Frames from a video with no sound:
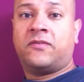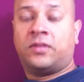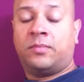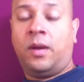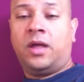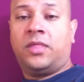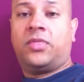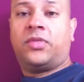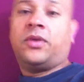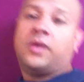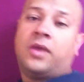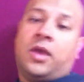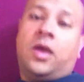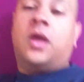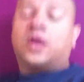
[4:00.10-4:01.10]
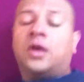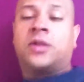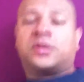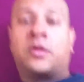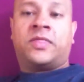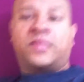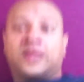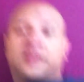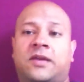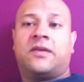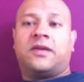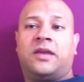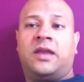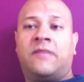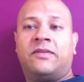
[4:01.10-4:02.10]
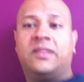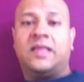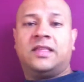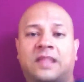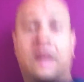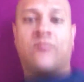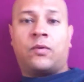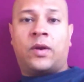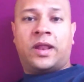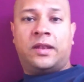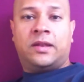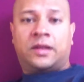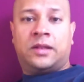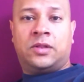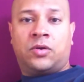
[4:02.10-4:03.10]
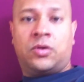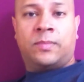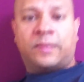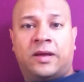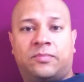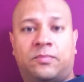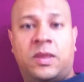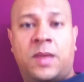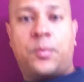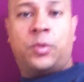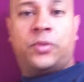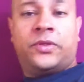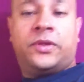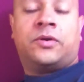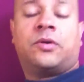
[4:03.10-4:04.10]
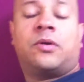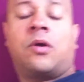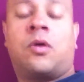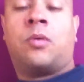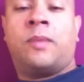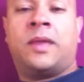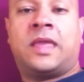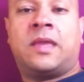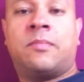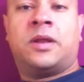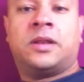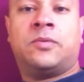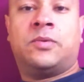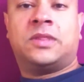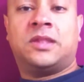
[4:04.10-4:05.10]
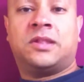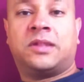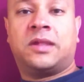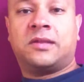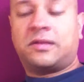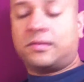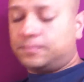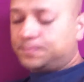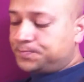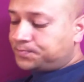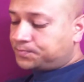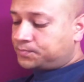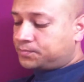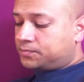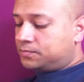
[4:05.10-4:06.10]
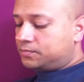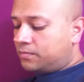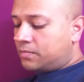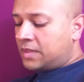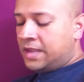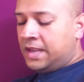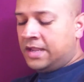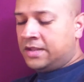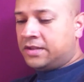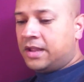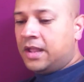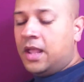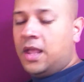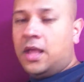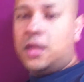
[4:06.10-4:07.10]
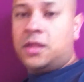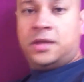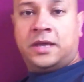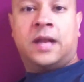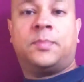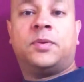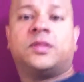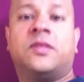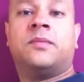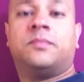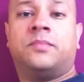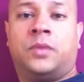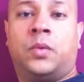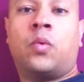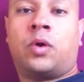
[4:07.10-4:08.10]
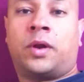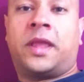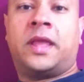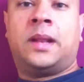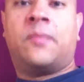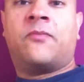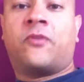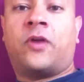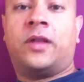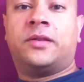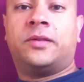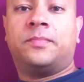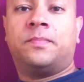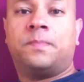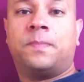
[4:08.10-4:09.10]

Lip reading: for the month. So I think everything that I've read and learned about people that are making money with these things is you got to put the work in up front.